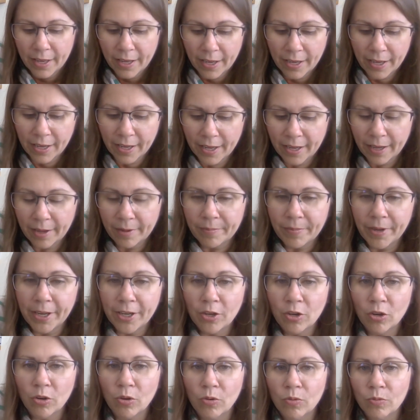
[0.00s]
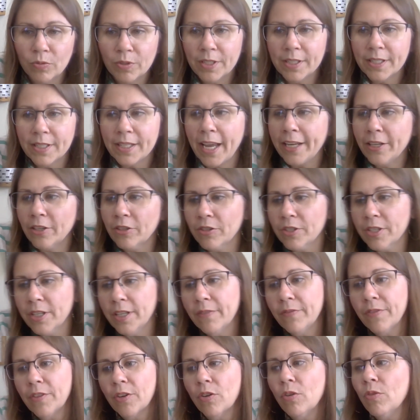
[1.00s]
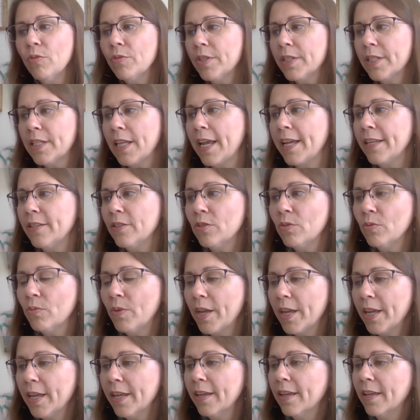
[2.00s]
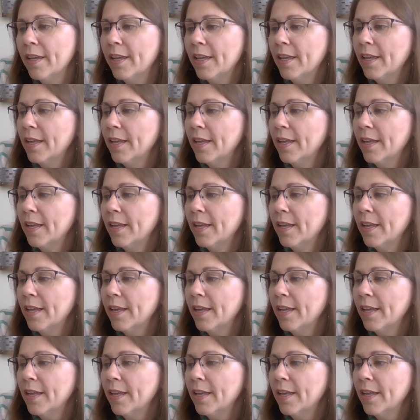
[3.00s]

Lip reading: I know designers give their own designs away.